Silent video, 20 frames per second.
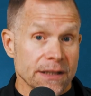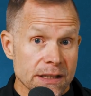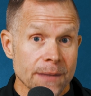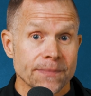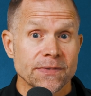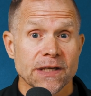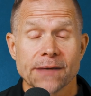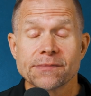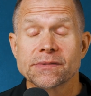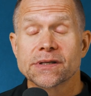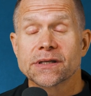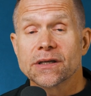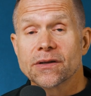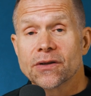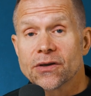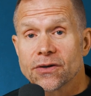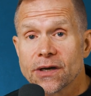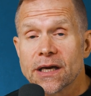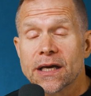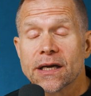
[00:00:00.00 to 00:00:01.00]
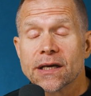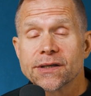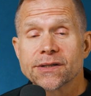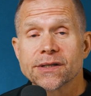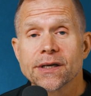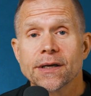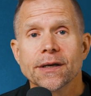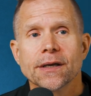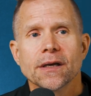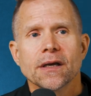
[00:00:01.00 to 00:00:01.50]
Sometimes there
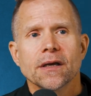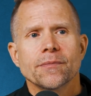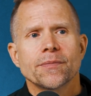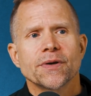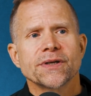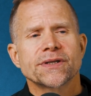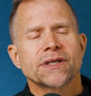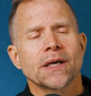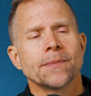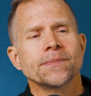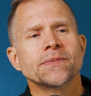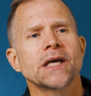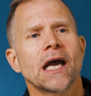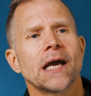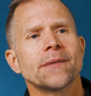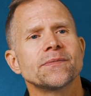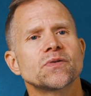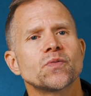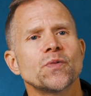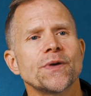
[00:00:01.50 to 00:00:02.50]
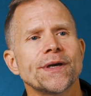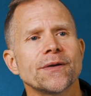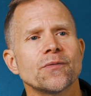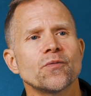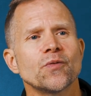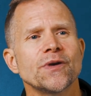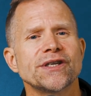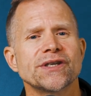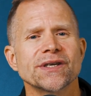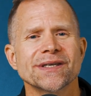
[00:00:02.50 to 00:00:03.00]
is, but sometimes
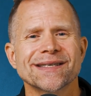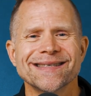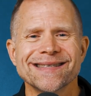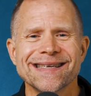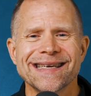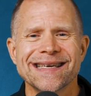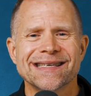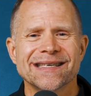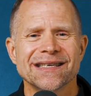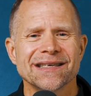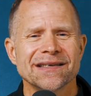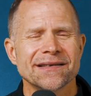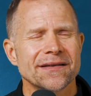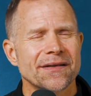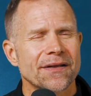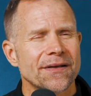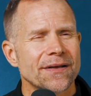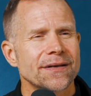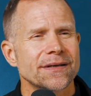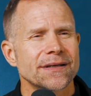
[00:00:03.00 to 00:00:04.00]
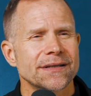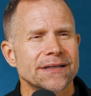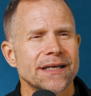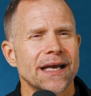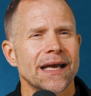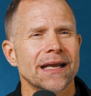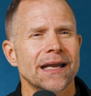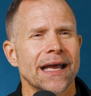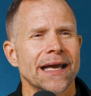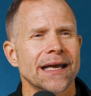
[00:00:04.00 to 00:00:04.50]
we just need to
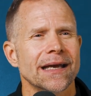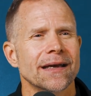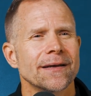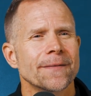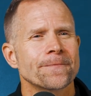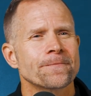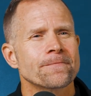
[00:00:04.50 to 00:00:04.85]
say like,